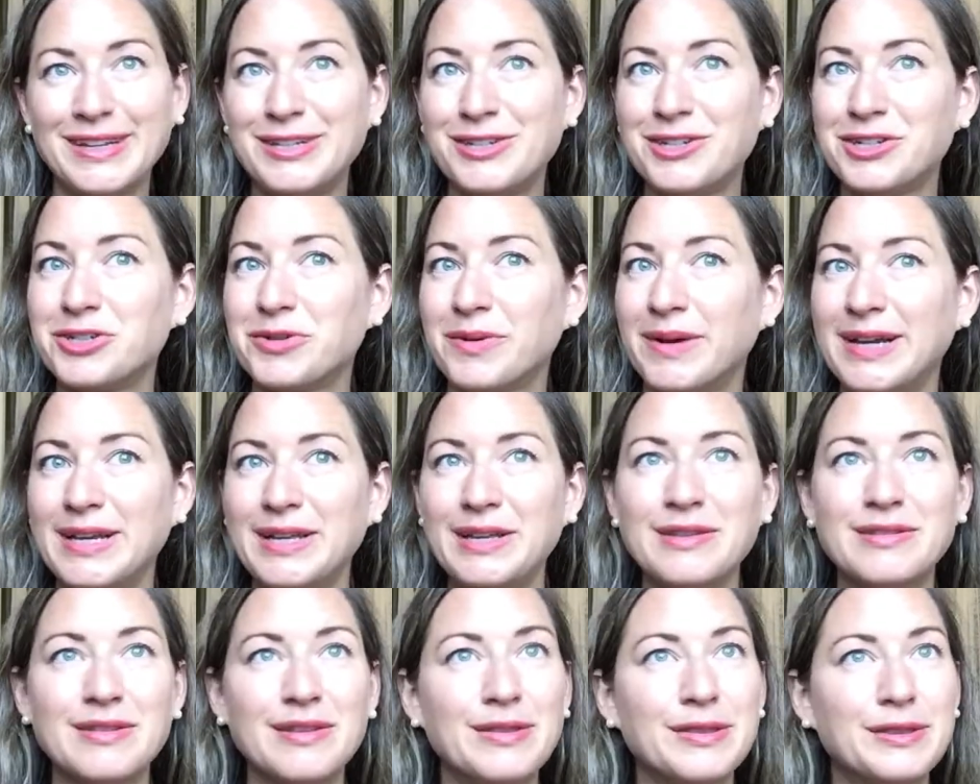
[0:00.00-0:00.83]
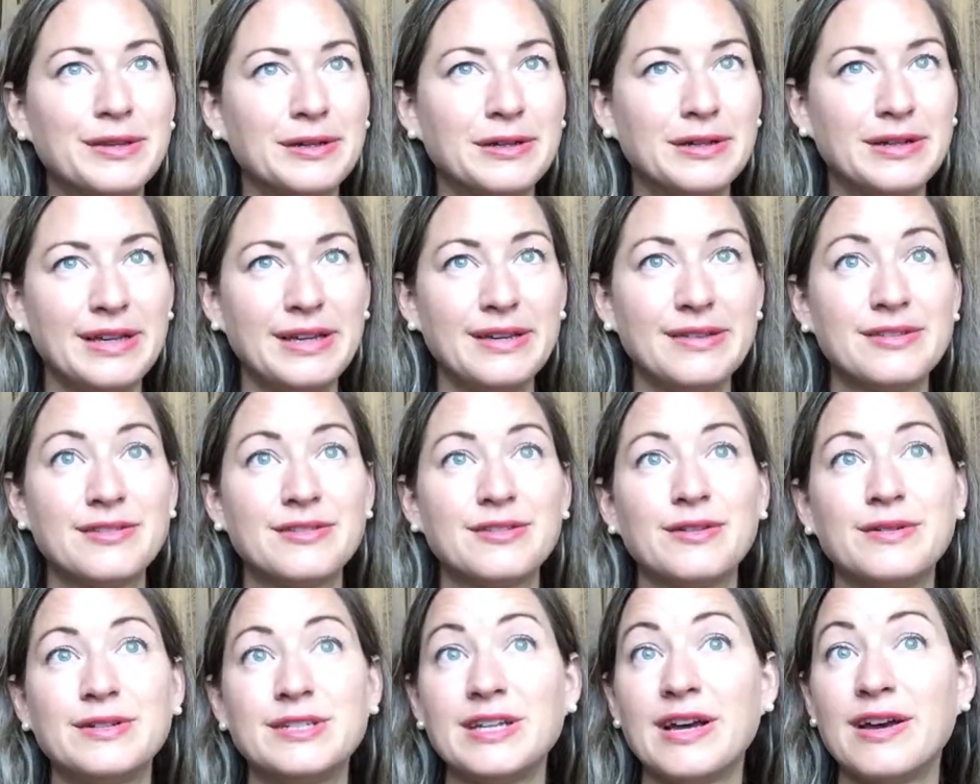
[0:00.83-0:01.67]
as when you were in your
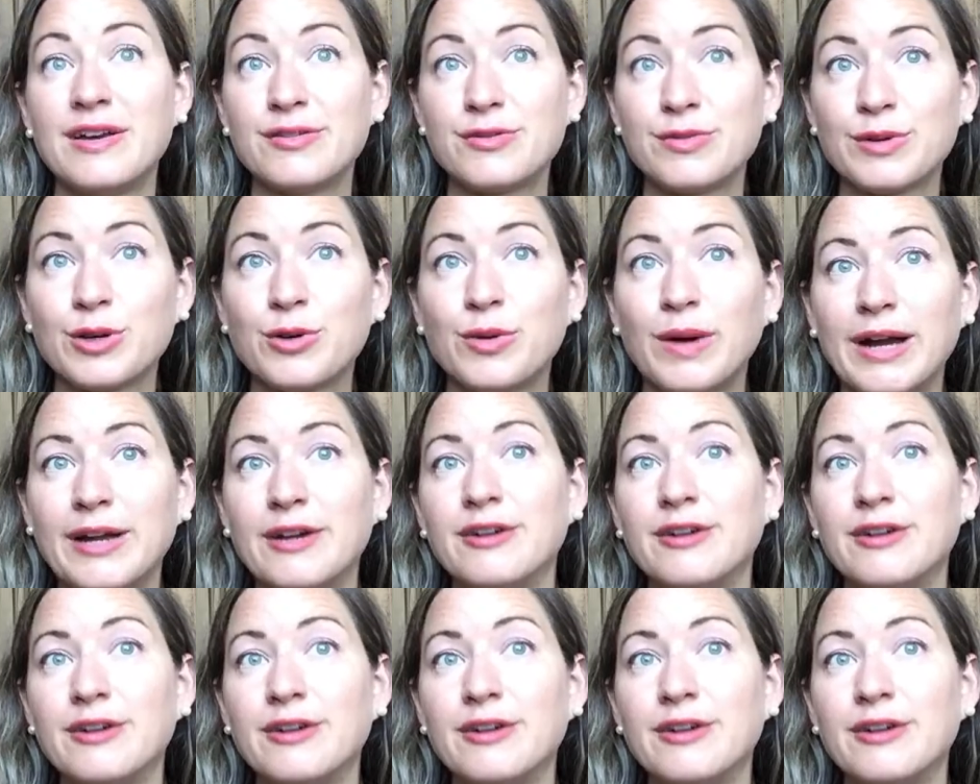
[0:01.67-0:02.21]
20s and 30s,